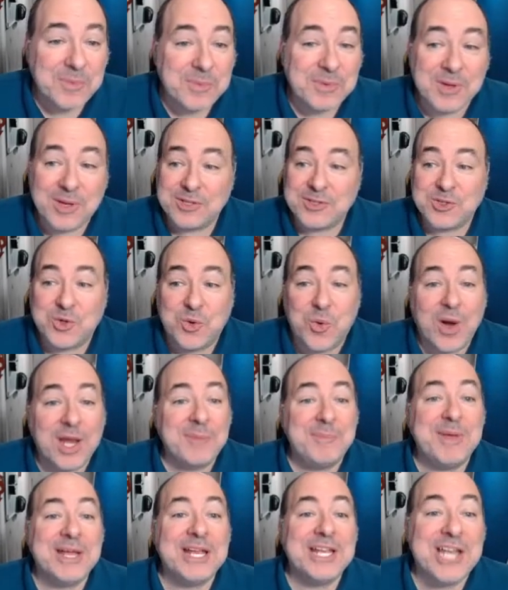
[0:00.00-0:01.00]
it's quite a
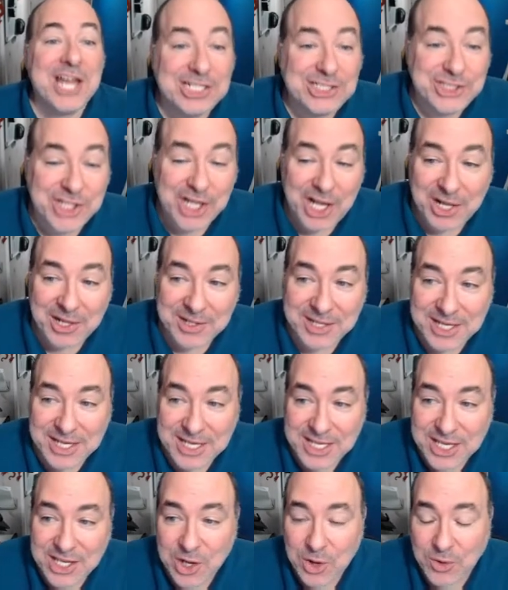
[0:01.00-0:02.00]
big nutshell.
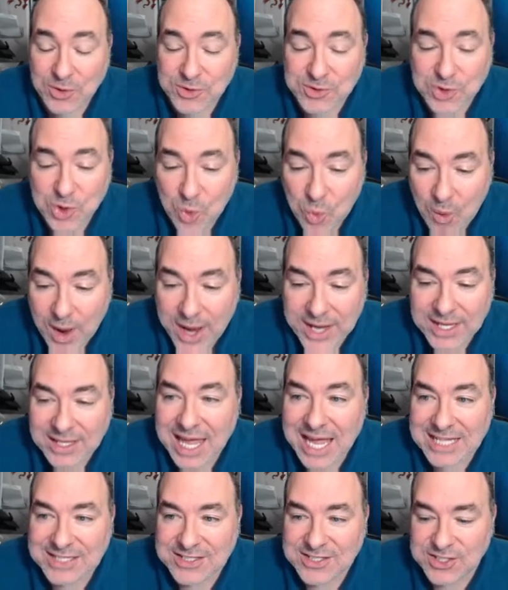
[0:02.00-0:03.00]
You know, it's quite a
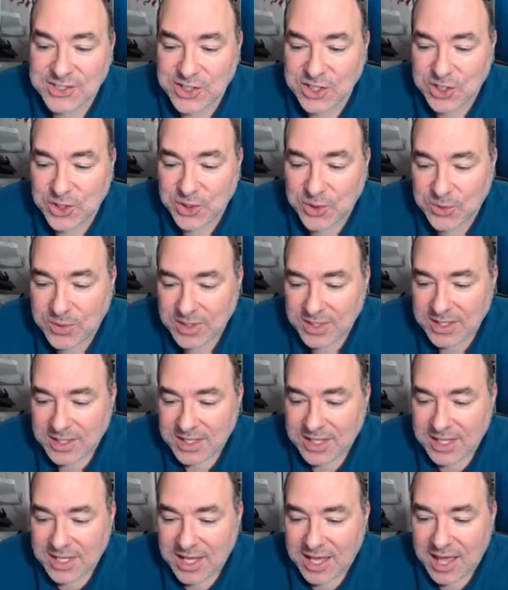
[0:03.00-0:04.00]
lot to do,
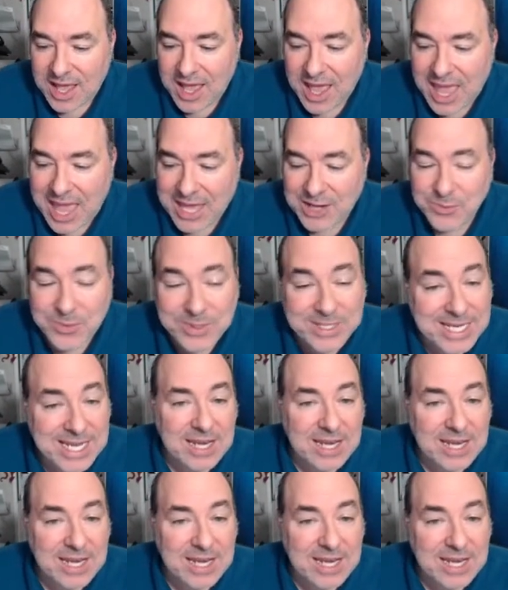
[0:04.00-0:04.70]
and we did